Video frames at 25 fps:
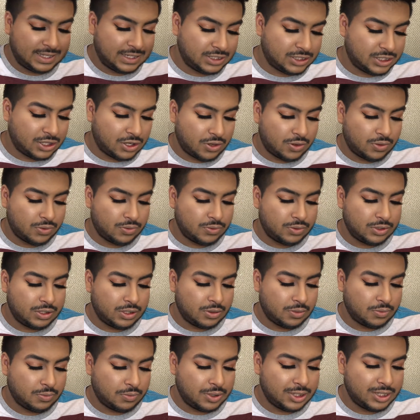tone,
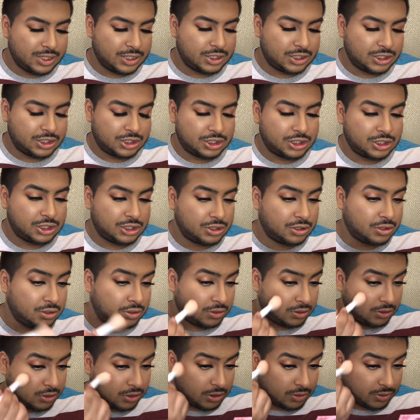which,
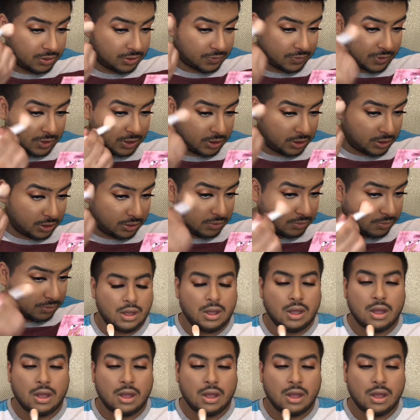you know, is fine.